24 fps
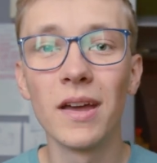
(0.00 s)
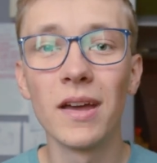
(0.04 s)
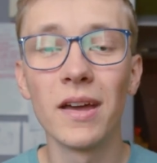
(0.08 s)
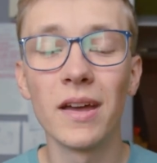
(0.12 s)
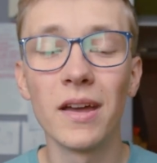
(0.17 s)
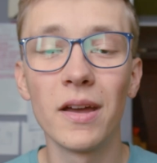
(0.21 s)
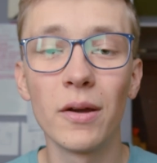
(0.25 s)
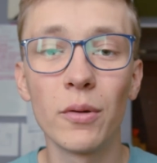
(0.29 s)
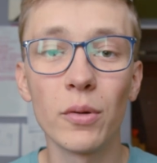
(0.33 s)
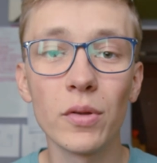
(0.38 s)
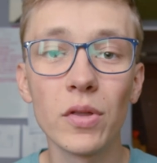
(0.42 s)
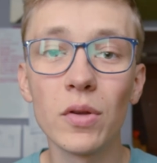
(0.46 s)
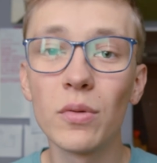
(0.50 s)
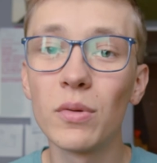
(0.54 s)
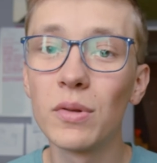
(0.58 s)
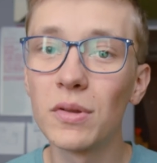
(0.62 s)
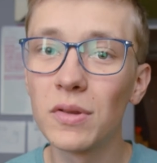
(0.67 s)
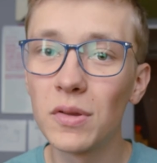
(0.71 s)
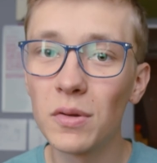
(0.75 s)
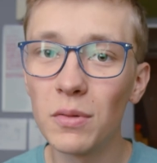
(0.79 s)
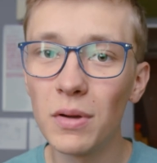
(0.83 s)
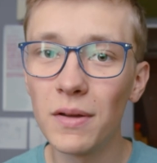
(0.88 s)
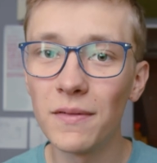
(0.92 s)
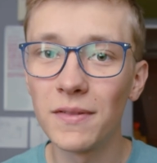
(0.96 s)
uh, what you will
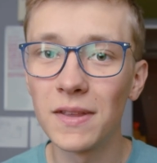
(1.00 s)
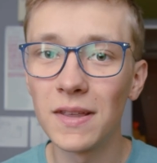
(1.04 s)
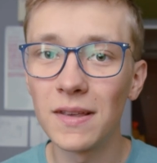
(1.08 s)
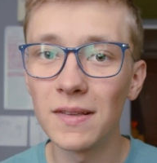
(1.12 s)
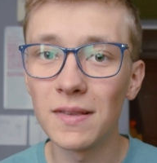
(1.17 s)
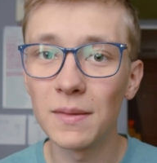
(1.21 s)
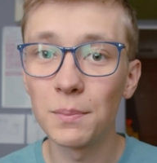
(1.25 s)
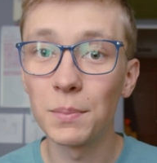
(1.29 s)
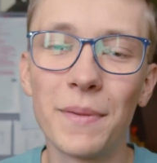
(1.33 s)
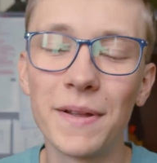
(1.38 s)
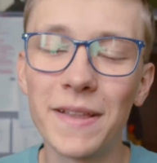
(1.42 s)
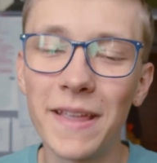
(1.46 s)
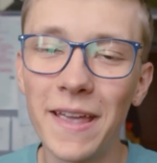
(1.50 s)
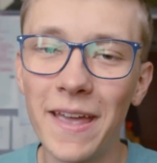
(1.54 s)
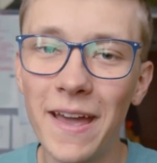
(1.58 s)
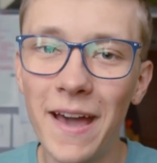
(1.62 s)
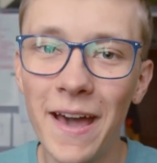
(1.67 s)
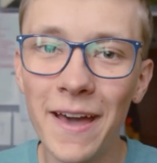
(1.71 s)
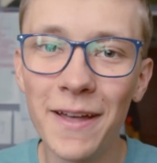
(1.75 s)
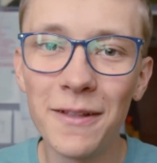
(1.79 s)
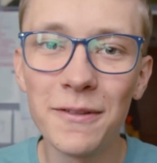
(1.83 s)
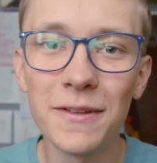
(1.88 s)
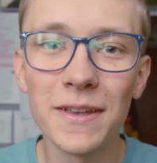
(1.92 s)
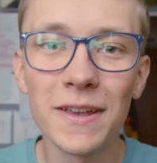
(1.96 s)
do with this, but I
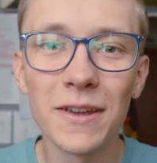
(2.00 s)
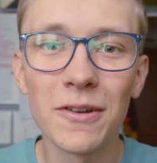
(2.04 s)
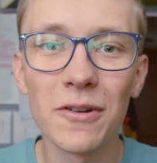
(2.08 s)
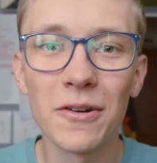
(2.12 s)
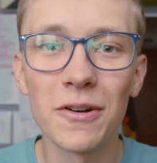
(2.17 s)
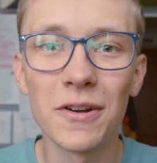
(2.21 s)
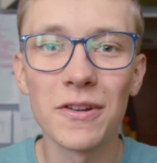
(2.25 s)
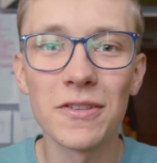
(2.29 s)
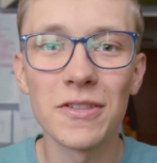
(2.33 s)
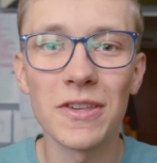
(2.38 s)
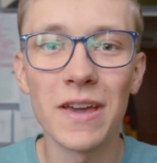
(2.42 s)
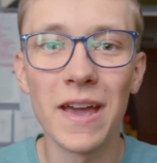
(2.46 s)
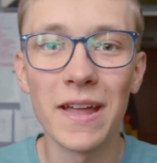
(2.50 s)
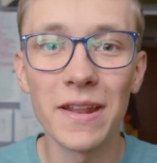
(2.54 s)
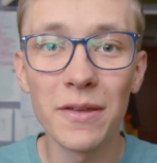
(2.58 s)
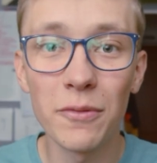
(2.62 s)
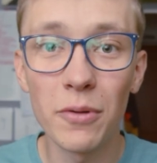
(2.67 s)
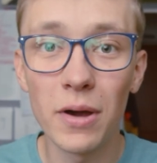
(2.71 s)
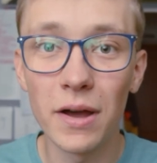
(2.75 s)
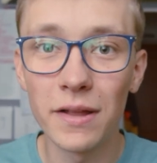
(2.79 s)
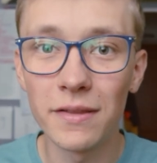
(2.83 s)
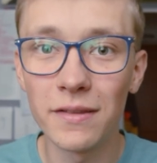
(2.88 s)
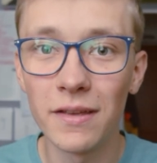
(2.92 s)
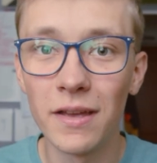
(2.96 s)
highly encourage
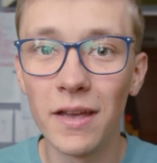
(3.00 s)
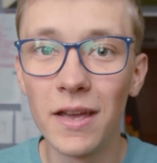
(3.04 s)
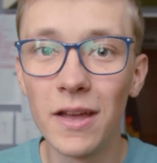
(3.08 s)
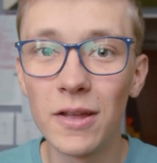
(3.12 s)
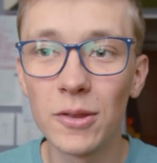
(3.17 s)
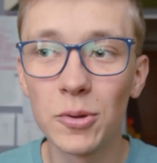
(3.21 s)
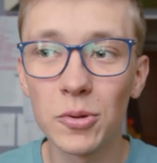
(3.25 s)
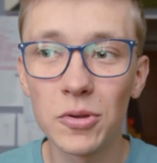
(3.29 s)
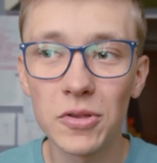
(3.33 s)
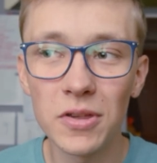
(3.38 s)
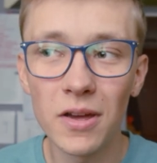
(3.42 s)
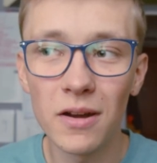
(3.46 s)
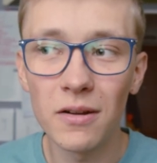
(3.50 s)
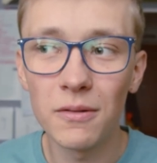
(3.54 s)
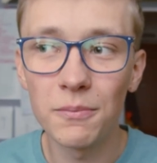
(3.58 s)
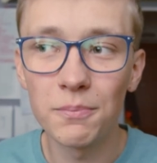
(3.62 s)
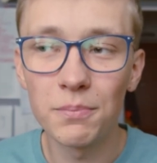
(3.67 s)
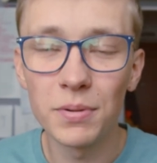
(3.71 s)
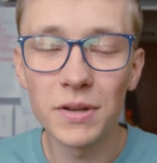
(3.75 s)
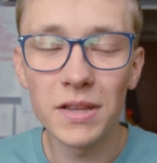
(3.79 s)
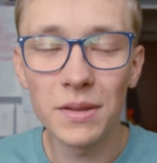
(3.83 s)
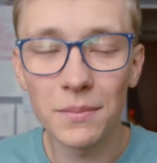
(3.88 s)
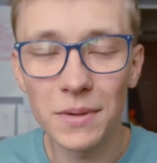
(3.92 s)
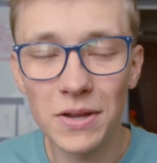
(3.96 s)
anyone to share
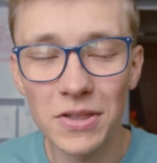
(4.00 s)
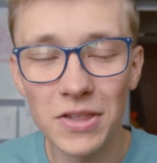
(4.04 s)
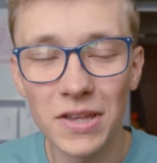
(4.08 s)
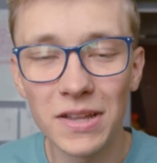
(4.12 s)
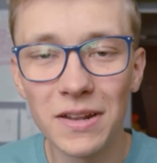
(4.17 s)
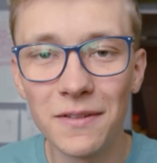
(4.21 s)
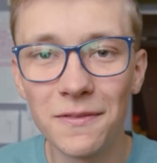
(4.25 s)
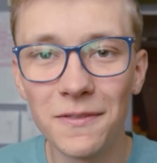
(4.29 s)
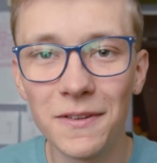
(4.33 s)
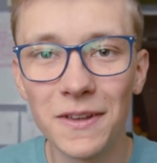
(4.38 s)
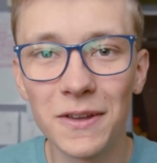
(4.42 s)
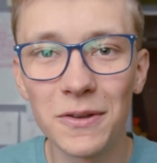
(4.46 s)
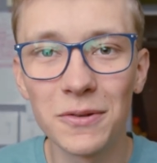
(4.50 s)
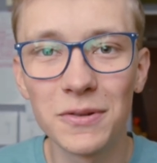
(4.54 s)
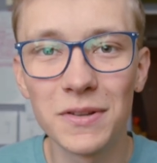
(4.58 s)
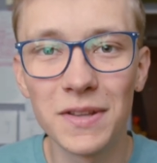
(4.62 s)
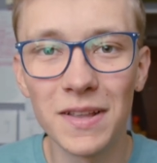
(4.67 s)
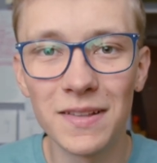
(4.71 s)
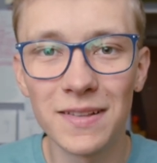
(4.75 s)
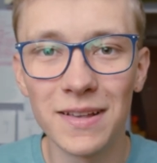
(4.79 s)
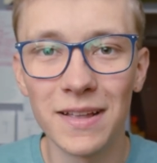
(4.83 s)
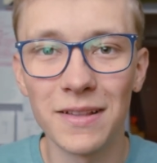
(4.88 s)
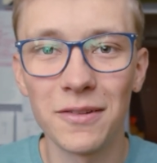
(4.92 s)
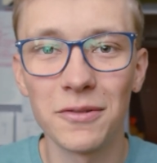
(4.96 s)
pretty much anything you
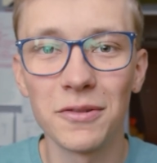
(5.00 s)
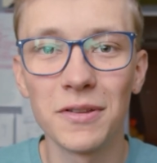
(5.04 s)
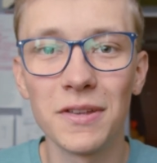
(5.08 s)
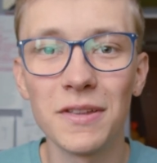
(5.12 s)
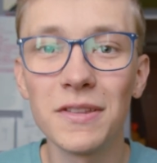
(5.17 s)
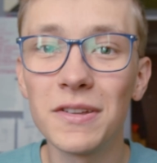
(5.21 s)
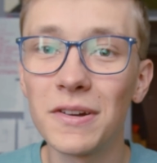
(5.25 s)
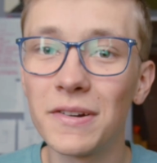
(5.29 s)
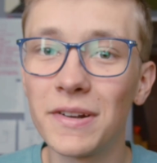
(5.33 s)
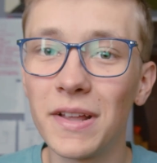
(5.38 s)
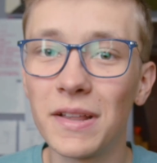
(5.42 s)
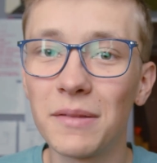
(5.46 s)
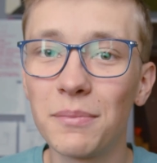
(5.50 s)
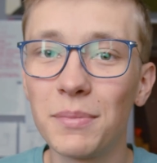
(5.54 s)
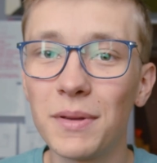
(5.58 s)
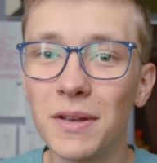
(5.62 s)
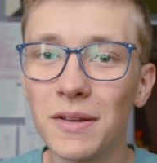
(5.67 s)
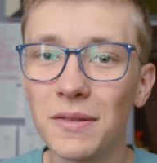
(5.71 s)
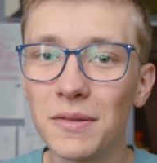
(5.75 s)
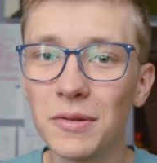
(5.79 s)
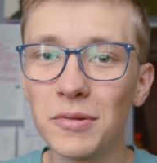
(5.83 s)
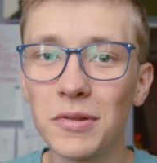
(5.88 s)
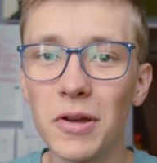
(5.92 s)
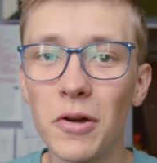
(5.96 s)
design on the internet
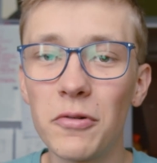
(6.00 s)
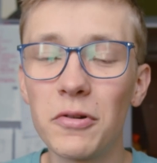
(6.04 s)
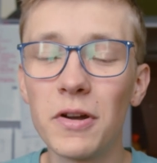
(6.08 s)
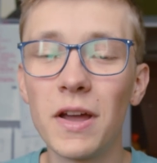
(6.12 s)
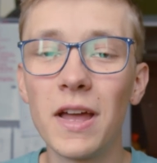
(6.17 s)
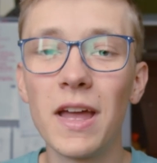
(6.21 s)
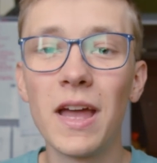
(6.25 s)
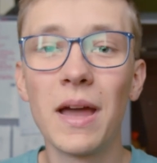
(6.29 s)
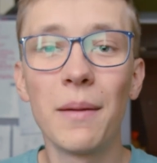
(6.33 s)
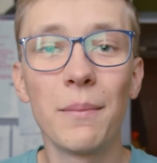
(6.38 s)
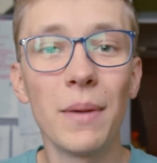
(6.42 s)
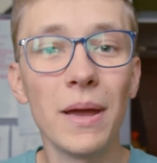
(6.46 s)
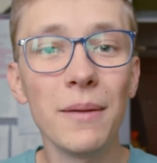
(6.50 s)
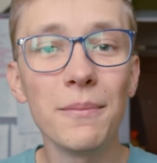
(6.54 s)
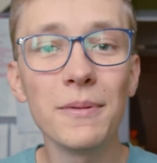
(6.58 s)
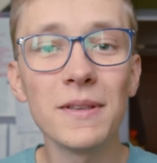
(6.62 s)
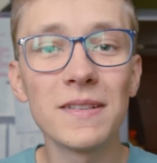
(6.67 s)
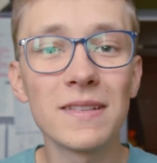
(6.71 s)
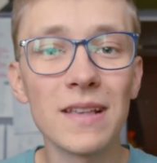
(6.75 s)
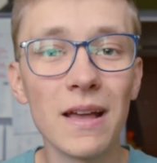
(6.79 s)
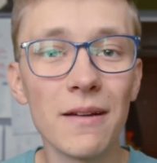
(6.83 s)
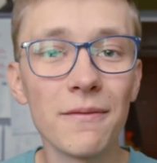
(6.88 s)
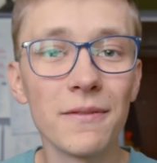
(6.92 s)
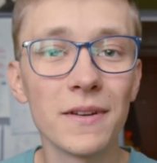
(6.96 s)
because you know maybe
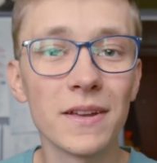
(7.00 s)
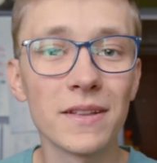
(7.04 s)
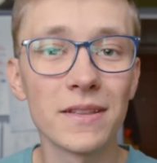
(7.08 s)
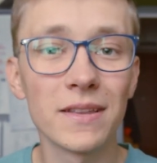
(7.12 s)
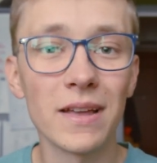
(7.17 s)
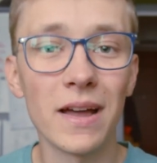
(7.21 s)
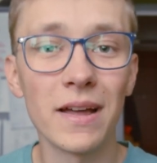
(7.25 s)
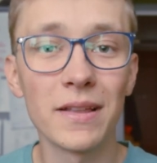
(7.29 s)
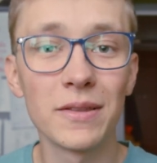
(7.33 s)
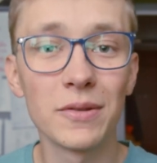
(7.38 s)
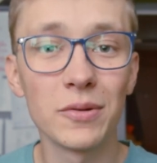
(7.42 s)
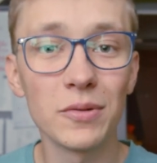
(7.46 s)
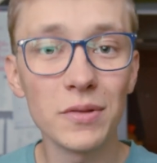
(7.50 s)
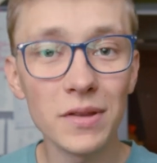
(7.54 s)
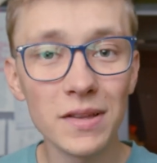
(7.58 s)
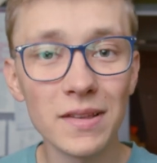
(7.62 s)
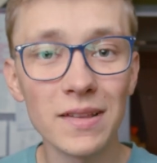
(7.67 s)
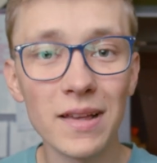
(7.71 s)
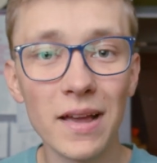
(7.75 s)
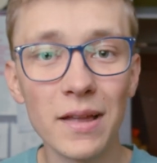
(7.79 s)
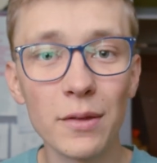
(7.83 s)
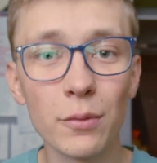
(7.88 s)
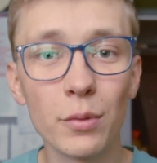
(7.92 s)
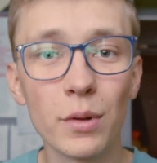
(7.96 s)
something that you
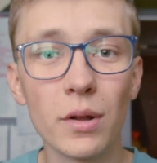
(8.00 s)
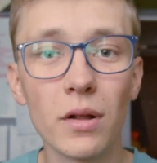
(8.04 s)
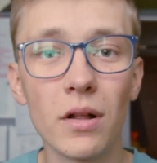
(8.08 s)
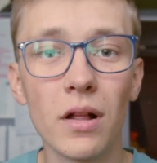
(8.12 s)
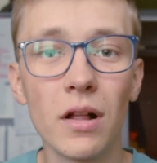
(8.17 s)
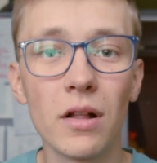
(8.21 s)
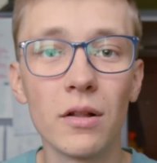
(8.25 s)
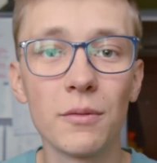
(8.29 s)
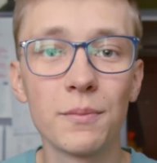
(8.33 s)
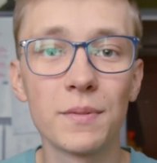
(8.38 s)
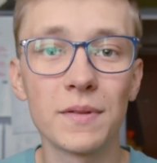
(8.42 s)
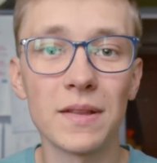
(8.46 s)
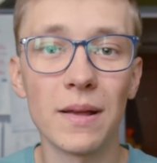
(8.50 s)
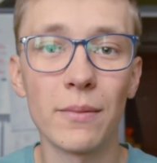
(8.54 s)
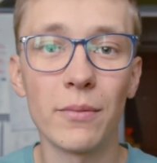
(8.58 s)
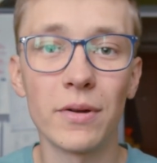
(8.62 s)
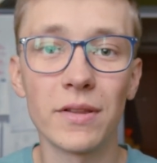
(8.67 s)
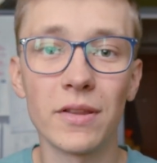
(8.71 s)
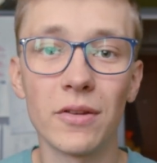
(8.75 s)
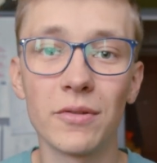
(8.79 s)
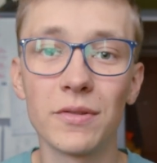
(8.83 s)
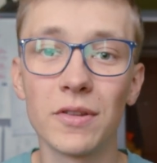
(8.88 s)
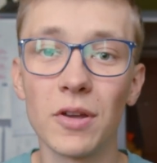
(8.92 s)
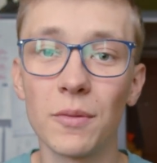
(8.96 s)
designed will help
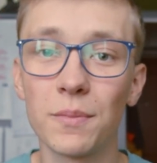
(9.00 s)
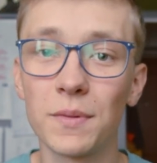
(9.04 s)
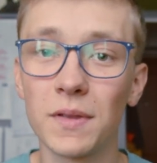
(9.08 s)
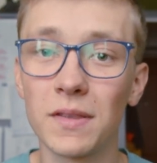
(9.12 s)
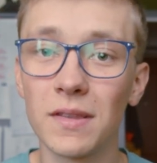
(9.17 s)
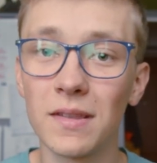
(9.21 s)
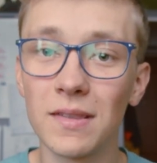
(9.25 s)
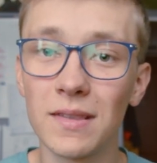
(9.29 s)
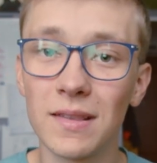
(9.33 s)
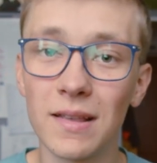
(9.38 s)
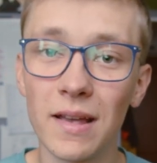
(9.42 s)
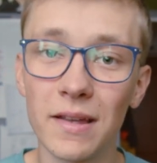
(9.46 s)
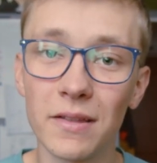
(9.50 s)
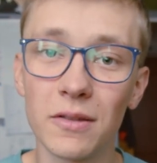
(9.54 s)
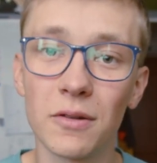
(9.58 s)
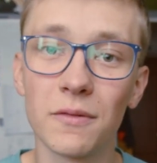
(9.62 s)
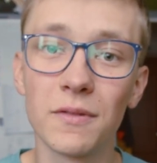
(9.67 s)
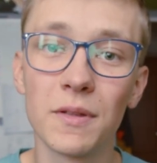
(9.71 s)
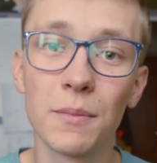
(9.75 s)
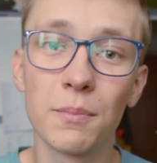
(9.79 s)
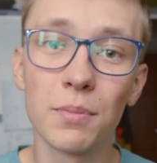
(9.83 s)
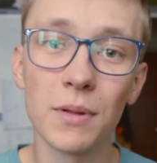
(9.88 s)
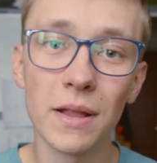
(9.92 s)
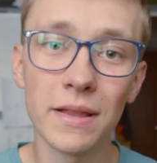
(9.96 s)
someone on the opposite side of
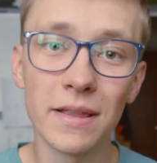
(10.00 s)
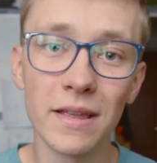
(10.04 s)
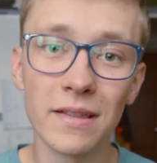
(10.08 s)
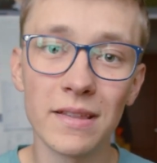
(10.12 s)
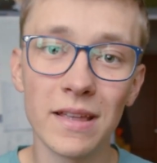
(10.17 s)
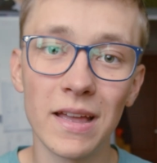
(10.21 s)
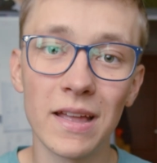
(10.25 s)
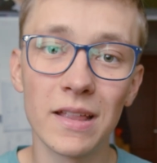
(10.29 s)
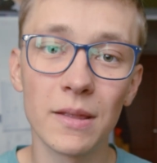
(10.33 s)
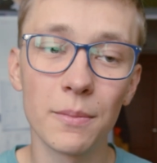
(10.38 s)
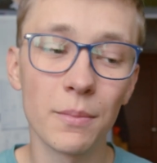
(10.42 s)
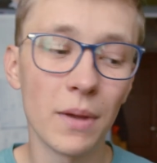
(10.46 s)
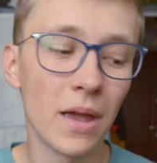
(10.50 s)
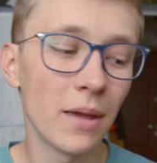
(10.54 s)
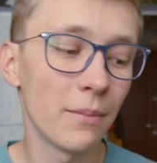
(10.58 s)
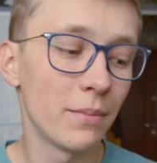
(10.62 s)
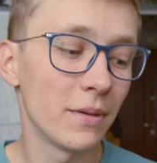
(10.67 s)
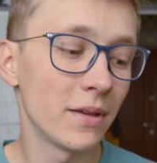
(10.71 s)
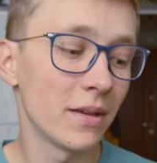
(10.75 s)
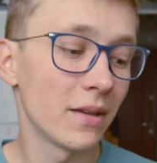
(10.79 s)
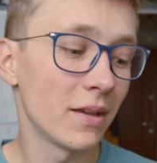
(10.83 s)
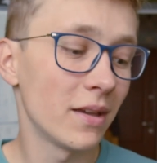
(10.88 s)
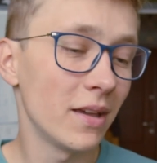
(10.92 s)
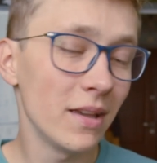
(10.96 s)
the planet and
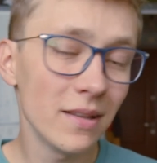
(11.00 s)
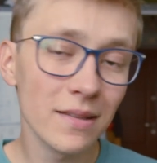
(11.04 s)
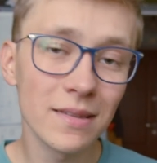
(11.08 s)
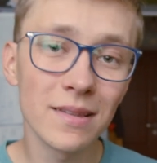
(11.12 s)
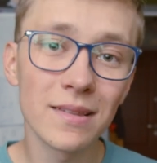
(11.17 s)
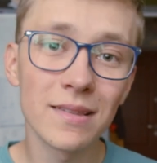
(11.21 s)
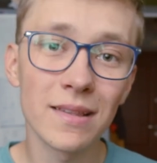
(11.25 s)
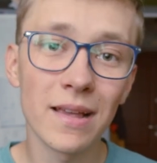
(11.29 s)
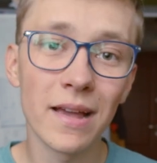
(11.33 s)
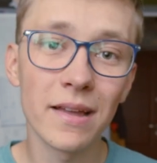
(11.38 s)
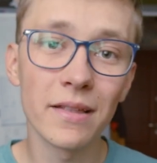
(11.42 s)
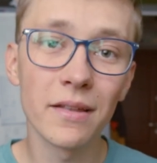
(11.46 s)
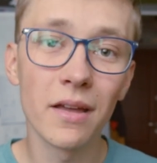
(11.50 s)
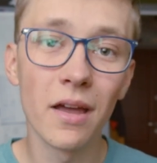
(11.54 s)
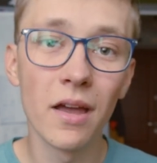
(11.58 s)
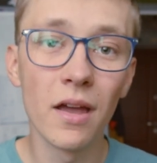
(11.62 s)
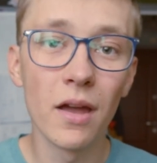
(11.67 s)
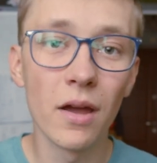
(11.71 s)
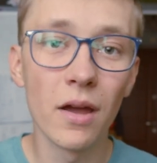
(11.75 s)
maybe his design